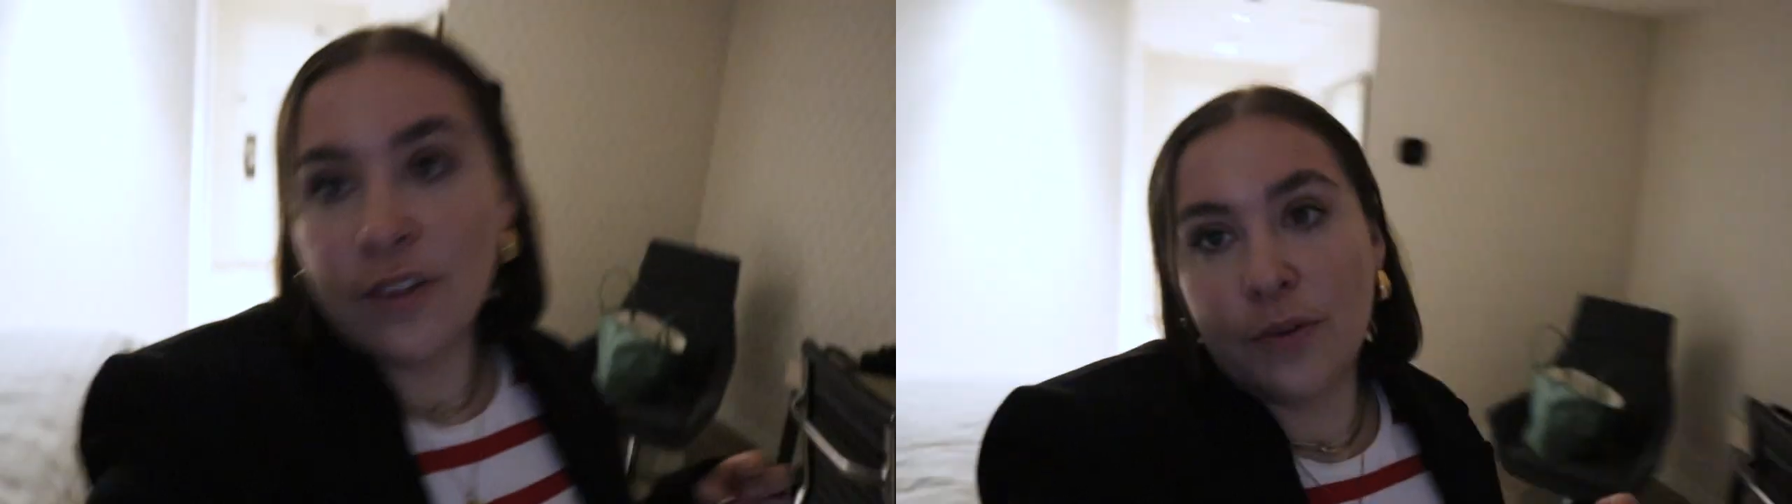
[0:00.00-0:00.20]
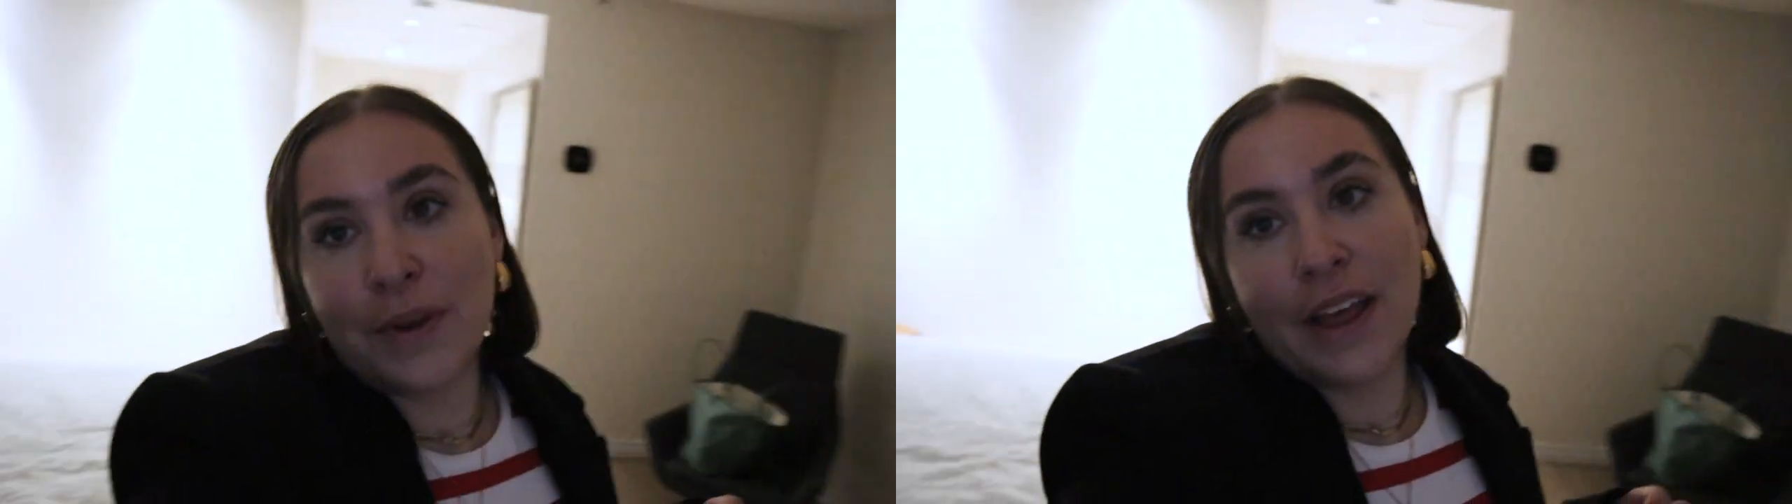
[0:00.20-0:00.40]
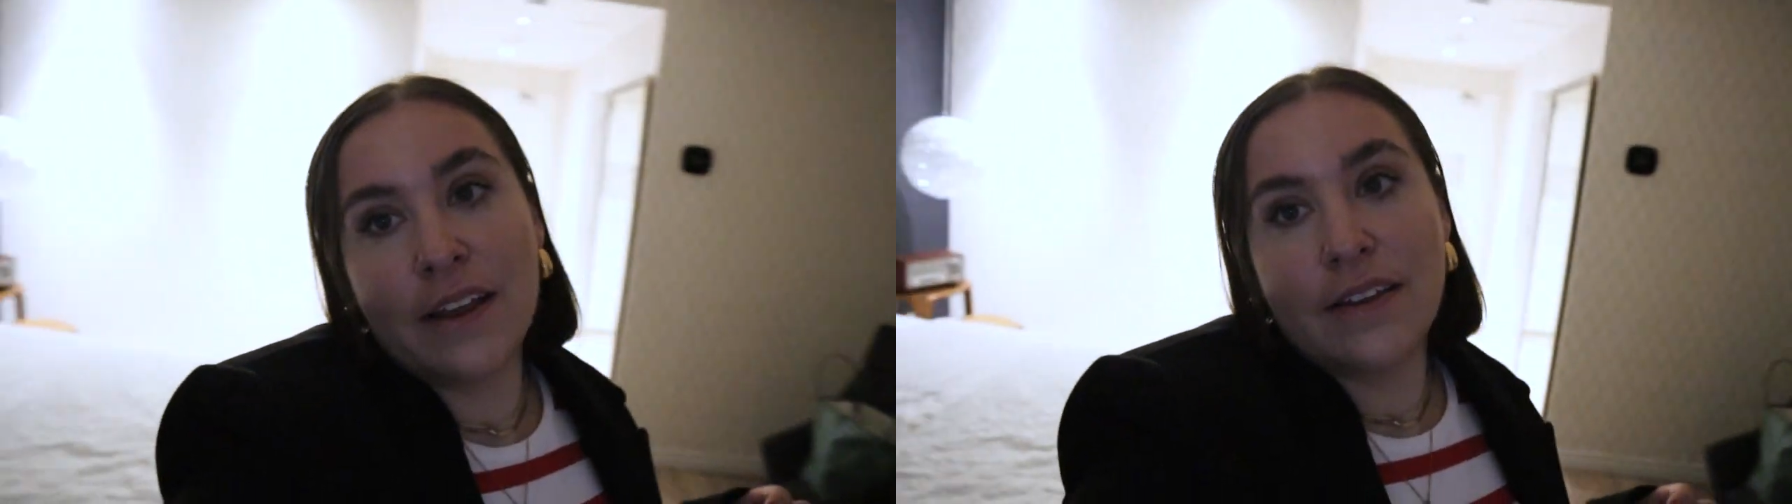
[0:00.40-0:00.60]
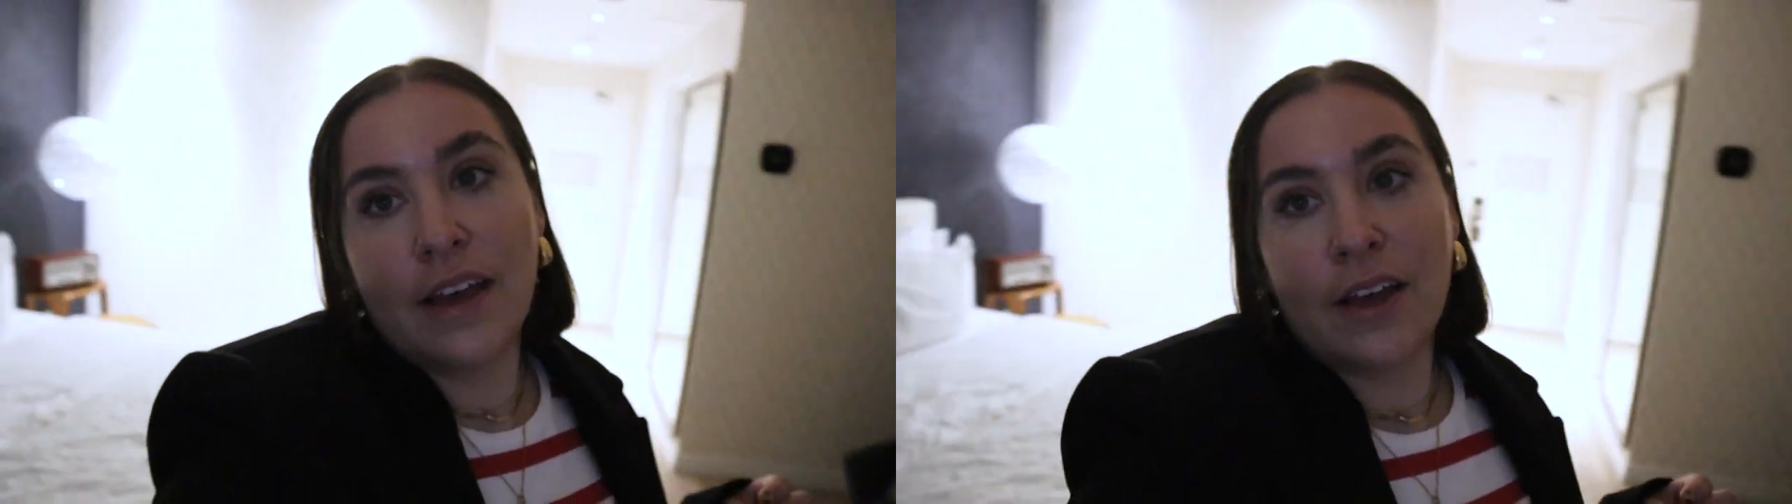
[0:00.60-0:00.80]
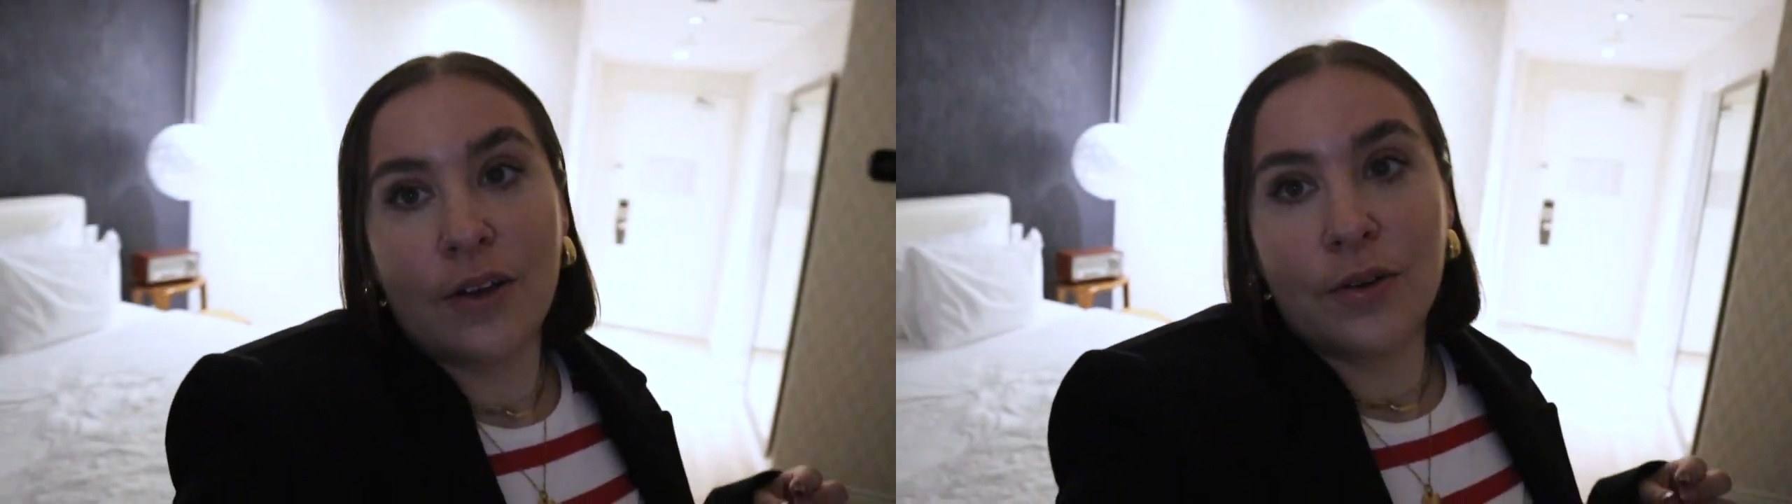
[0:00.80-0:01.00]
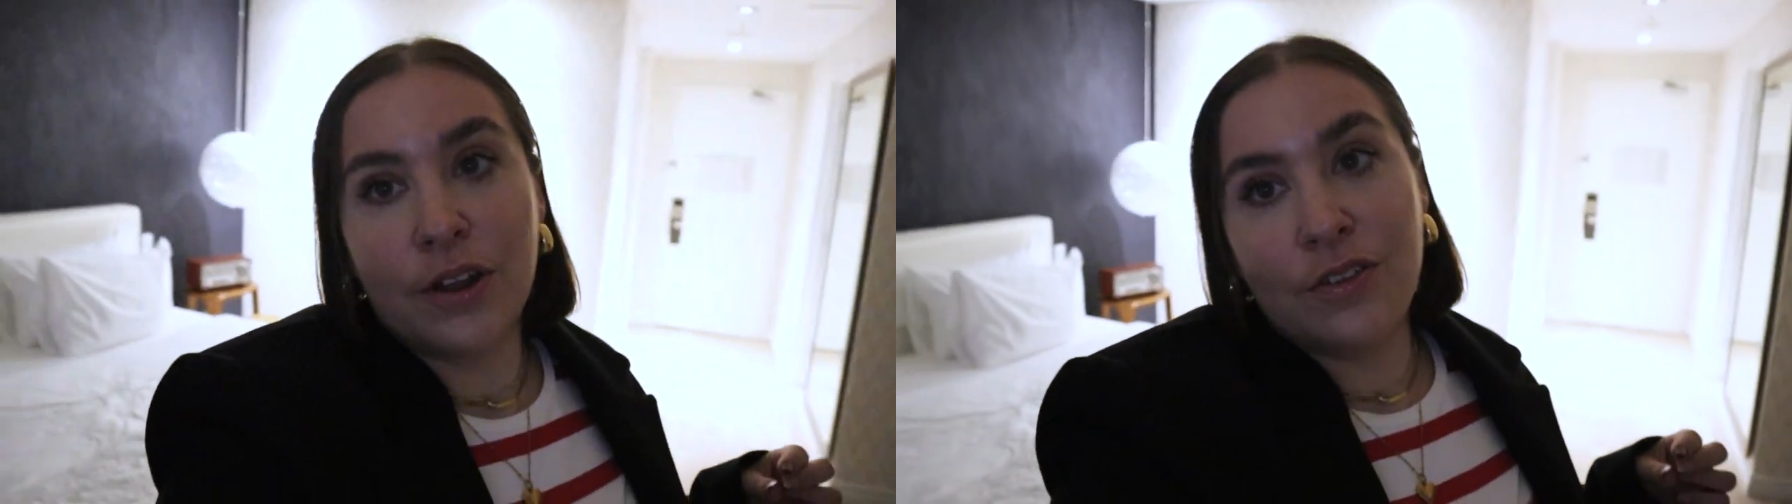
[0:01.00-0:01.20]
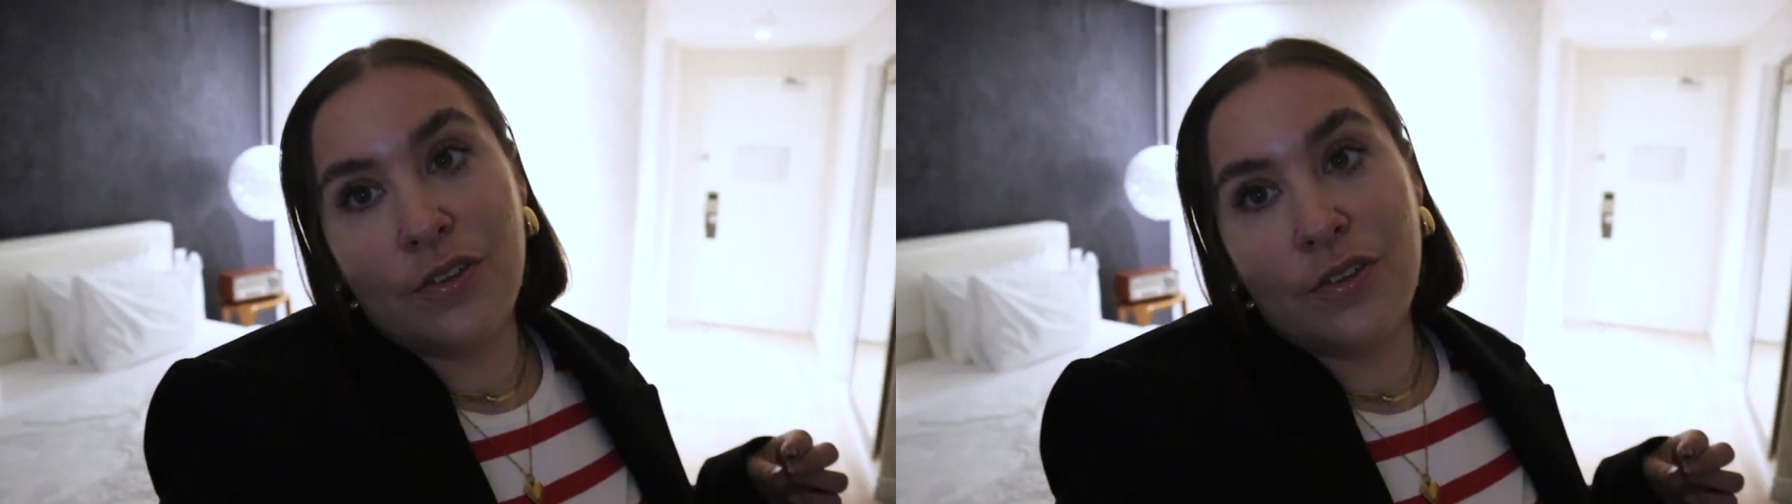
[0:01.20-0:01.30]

So I'm gonna head down